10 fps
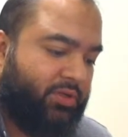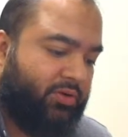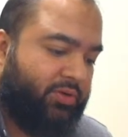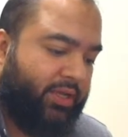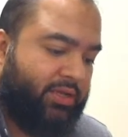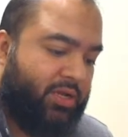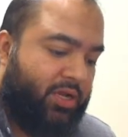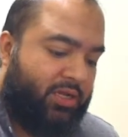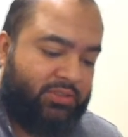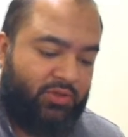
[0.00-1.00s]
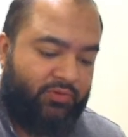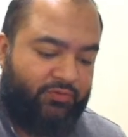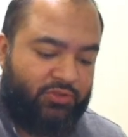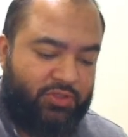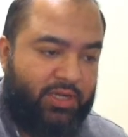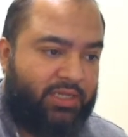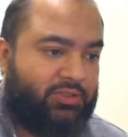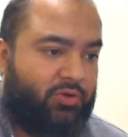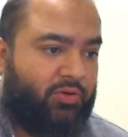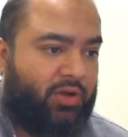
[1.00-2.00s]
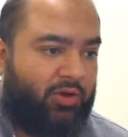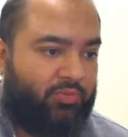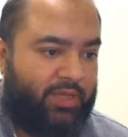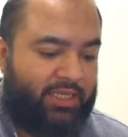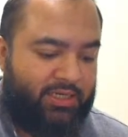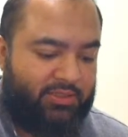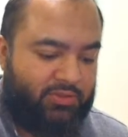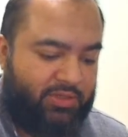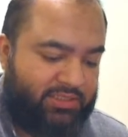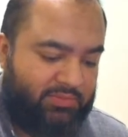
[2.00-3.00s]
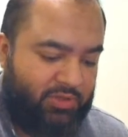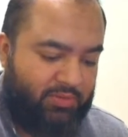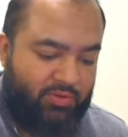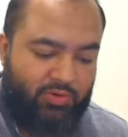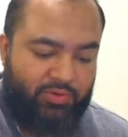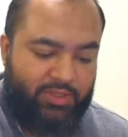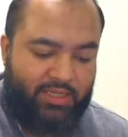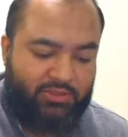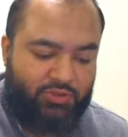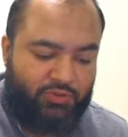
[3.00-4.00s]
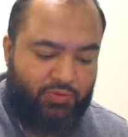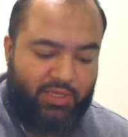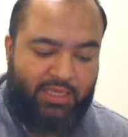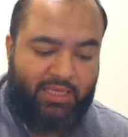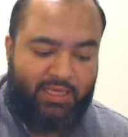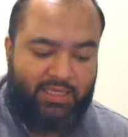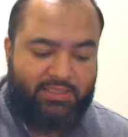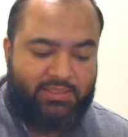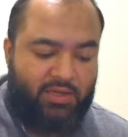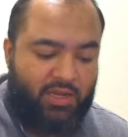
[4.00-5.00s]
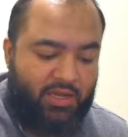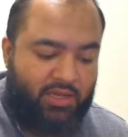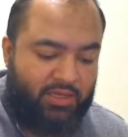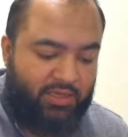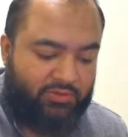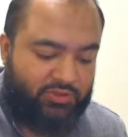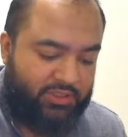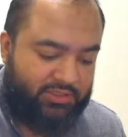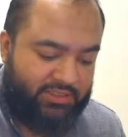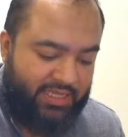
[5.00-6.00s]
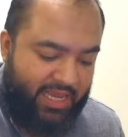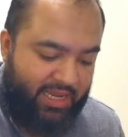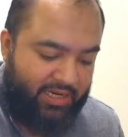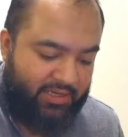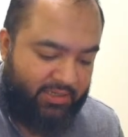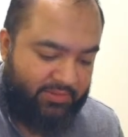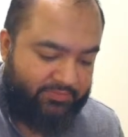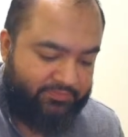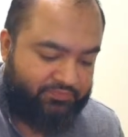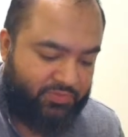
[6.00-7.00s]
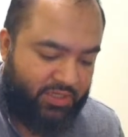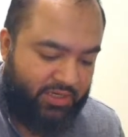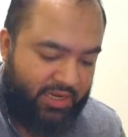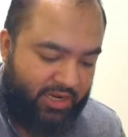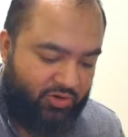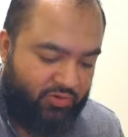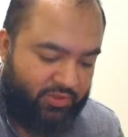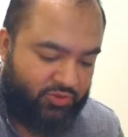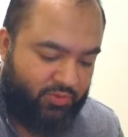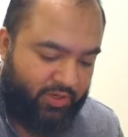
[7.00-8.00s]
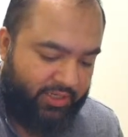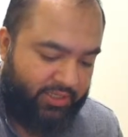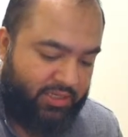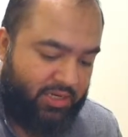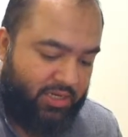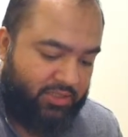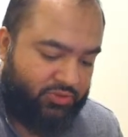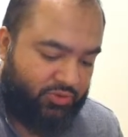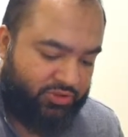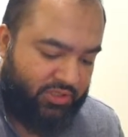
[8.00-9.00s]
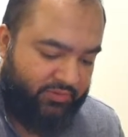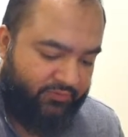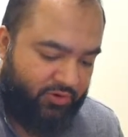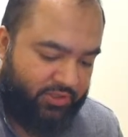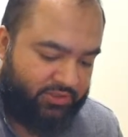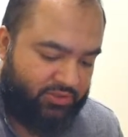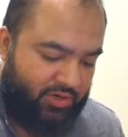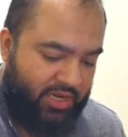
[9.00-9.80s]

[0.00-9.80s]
Okay, so of course you guys know how to make it into decimal, but what we can do is, you see 10 and 9/20, so you're just gonna focus on